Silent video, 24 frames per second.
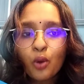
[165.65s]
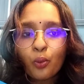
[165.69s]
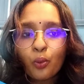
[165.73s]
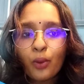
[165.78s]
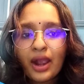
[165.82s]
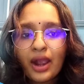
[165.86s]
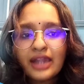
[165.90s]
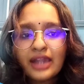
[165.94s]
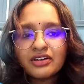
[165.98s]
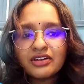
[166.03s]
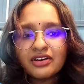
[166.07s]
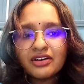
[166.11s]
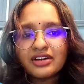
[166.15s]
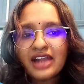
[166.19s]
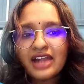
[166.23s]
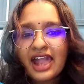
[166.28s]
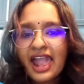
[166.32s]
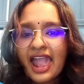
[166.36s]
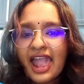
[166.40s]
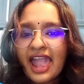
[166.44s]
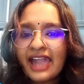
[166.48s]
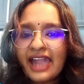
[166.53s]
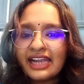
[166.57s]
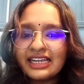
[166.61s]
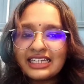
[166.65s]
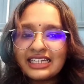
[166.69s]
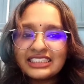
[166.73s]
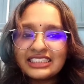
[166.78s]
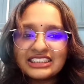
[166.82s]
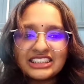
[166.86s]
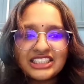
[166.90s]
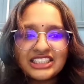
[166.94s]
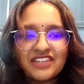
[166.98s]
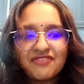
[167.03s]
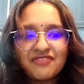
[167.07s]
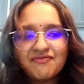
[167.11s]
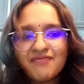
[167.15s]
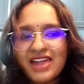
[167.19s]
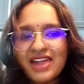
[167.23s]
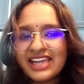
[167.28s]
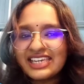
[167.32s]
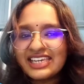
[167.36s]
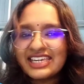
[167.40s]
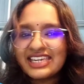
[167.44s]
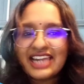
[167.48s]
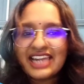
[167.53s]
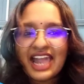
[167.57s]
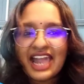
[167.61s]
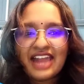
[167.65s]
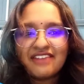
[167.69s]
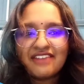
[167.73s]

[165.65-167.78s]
went on a handkerchief making